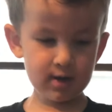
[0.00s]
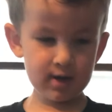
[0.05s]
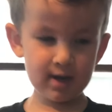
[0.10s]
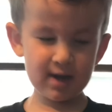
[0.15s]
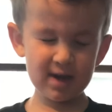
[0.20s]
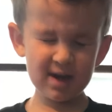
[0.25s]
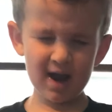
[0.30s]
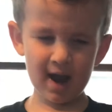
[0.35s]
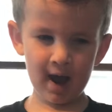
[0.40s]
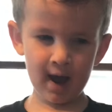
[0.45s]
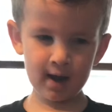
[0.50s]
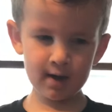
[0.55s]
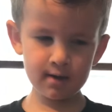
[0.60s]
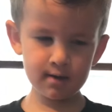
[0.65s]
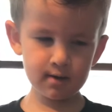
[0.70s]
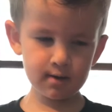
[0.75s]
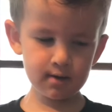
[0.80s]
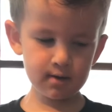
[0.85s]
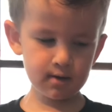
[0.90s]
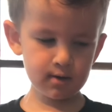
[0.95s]
And
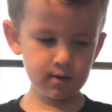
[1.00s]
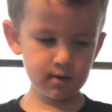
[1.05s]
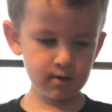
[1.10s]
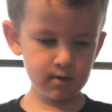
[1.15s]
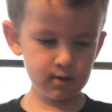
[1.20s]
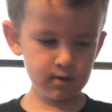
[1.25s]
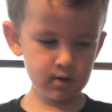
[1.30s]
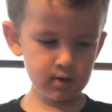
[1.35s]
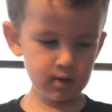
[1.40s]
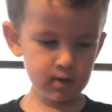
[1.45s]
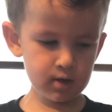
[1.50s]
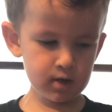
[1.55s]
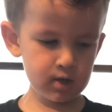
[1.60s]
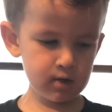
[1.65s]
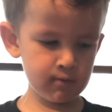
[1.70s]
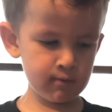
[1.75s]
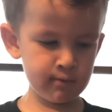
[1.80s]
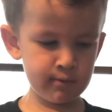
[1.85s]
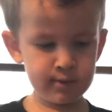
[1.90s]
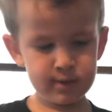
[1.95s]

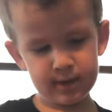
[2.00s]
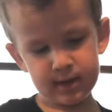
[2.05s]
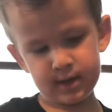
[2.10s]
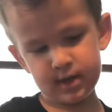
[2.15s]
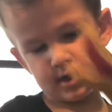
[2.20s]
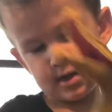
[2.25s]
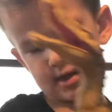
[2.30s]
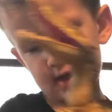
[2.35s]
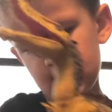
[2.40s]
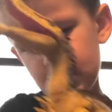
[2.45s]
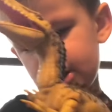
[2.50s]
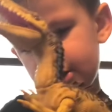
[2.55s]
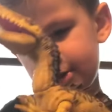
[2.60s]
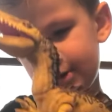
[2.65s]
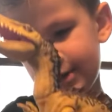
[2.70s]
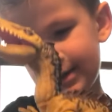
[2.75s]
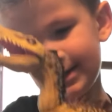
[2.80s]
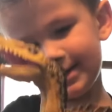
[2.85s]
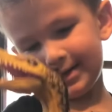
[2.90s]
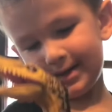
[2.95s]
when these guys
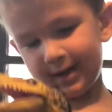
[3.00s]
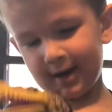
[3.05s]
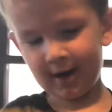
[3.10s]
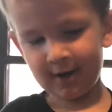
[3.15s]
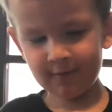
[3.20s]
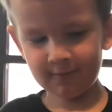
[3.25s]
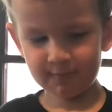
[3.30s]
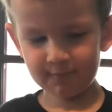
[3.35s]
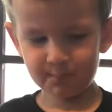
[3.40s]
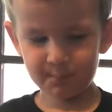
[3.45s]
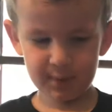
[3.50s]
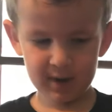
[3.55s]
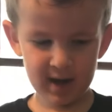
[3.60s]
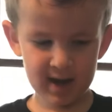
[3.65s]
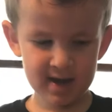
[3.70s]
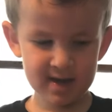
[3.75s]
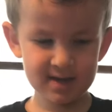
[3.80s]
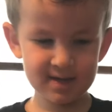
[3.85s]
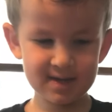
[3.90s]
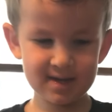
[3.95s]
are done
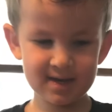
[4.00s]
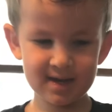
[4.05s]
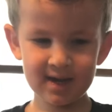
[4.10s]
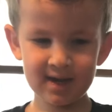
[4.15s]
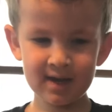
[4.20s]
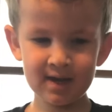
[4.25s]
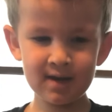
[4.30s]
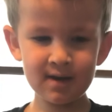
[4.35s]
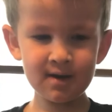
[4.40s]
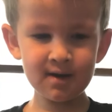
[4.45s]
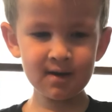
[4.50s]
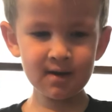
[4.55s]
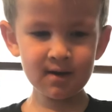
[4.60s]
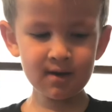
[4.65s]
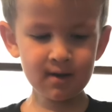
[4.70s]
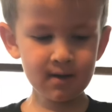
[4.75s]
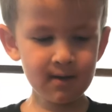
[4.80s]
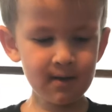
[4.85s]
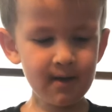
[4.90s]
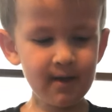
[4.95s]
painting,
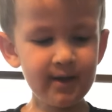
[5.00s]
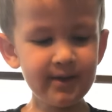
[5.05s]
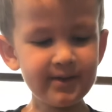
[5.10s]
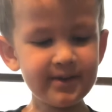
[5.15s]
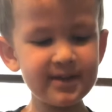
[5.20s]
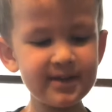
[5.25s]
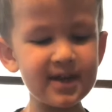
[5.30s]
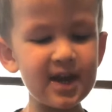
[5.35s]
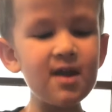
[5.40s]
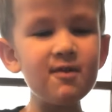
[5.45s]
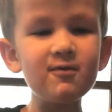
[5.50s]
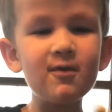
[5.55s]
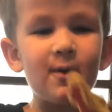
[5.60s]
they